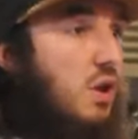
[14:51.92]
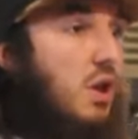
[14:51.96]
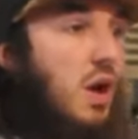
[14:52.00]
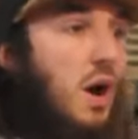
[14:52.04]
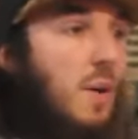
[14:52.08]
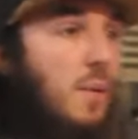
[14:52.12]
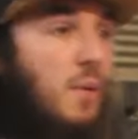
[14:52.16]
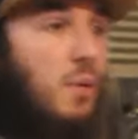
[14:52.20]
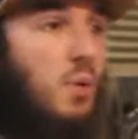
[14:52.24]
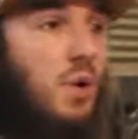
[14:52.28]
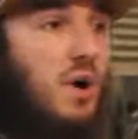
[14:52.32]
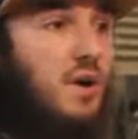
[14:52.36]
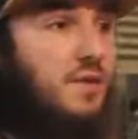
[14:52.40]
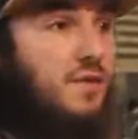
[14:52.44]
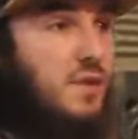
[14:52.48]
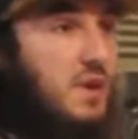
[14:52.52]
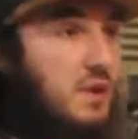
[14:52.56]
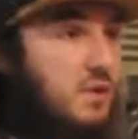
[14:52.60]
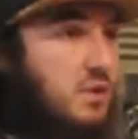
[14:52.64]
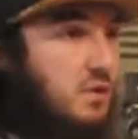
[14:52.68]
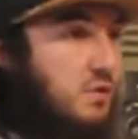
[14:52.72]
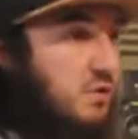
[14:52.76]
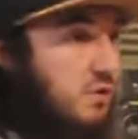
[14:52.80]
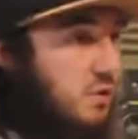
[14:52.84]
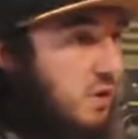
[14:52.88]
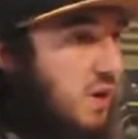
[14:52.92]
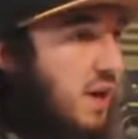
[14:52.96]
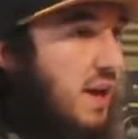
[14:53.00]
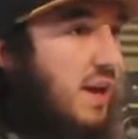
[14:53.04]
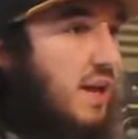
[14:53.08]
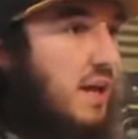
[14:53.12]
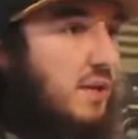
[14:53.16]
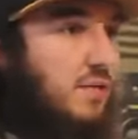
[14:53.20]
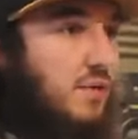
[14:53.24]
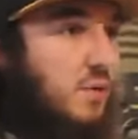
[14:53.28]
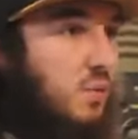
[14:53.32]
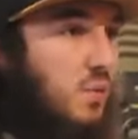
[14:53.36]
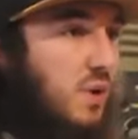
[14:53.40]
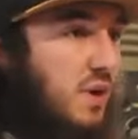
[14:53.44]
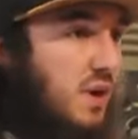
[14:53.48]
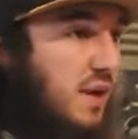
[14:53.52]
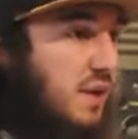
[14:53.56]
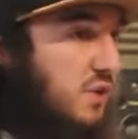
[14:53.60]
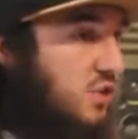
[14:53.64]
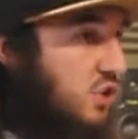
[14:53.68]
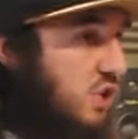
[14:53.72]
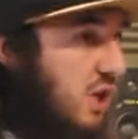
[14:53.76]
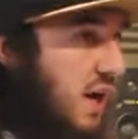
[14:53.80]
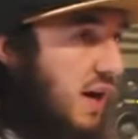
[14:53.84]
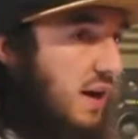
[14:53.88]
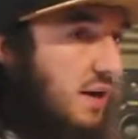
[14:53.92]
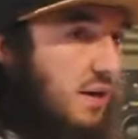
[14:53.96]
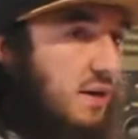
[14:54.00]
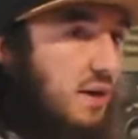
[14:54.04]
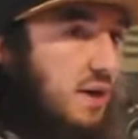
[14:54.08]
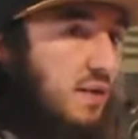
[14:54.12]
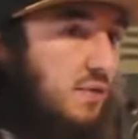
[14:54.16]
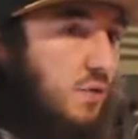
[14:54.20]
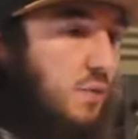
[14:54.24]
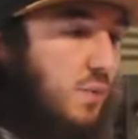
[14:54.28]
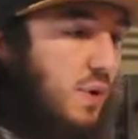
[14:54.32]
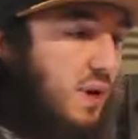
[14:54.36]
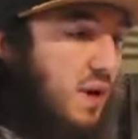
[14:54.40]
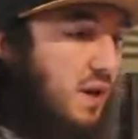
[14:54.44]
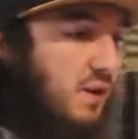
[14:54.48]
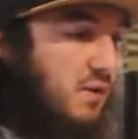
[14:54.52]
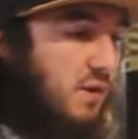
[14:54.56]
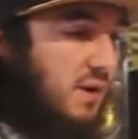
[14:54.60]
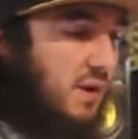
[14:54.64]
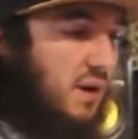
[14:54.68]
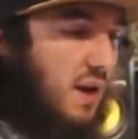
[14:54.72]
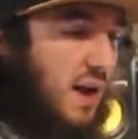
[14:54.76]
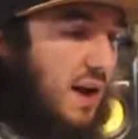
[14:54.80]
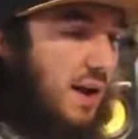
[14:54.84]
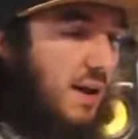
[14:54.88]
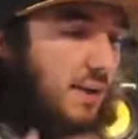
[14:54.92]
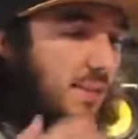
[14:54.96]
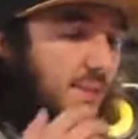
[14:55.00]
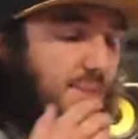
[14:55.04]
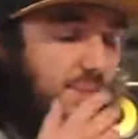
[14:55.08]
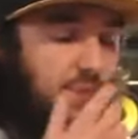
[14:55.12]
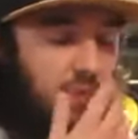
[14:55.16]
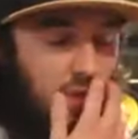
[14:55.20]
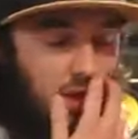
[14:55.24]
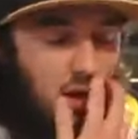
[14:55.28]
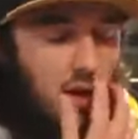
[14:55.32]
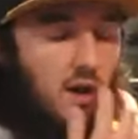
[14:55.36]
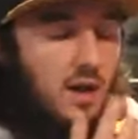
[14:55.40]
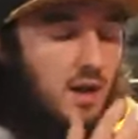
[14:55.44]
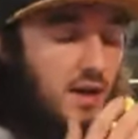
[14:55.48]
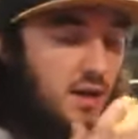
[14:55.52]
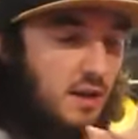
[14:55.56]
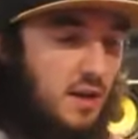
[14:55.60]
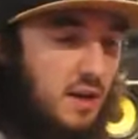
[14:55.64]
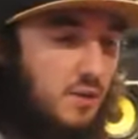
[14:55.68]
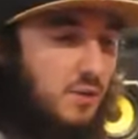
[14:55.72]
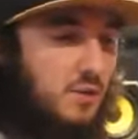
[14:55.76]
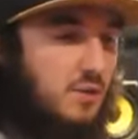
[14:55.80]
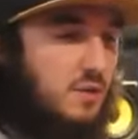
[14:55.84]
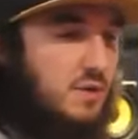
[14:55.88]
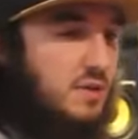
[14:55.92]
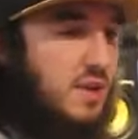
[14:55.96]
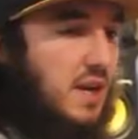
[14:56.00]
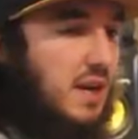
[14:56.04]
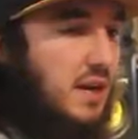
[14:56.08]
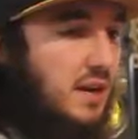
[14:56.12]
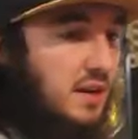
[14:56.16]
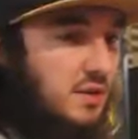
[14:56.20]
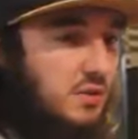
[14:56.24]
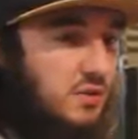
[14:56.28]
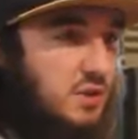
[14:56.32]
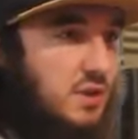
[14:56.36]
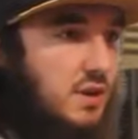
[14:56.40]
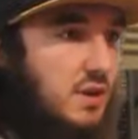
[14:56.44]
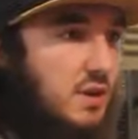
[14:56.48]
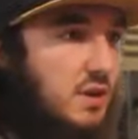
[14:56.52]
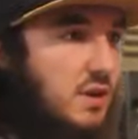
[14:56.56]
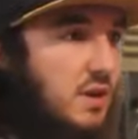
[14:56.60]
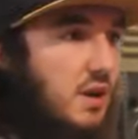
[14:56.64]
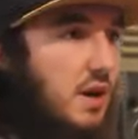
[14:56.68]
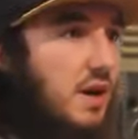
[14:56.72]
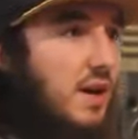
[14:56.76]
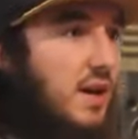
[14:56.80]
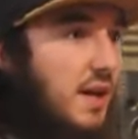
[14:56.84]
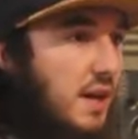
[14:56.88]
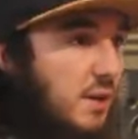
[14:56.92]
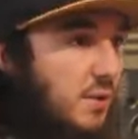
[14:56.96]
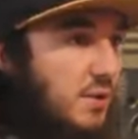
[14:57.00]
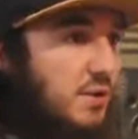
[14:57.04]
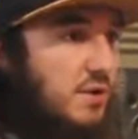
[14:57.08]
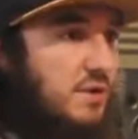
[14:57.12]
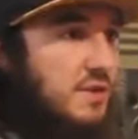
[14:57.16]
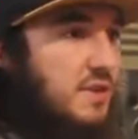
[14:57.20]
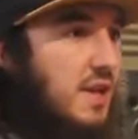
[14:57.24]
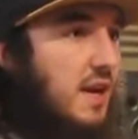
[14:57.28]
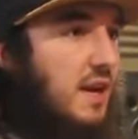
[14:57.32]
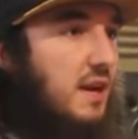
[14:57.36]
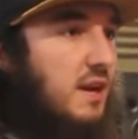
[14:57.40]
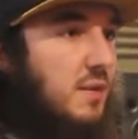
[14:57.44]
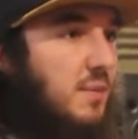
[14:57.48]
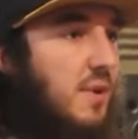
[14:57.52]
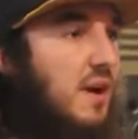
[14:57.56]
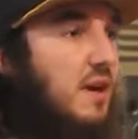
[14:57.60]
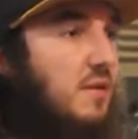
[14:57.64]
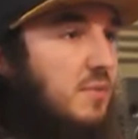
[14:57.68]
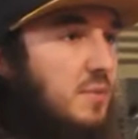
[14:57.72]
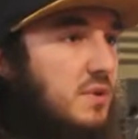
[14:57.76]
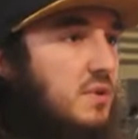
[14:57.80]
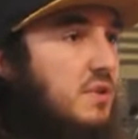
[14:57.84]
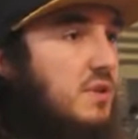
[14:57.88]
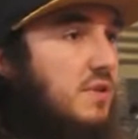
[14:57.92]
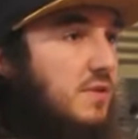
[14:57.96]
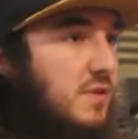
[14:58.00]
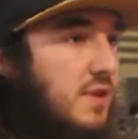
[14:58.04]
No, but what if they're just like, even when they chat, even when they're in like, okay, I get what you're saying actually. I hear what you're saying about specific.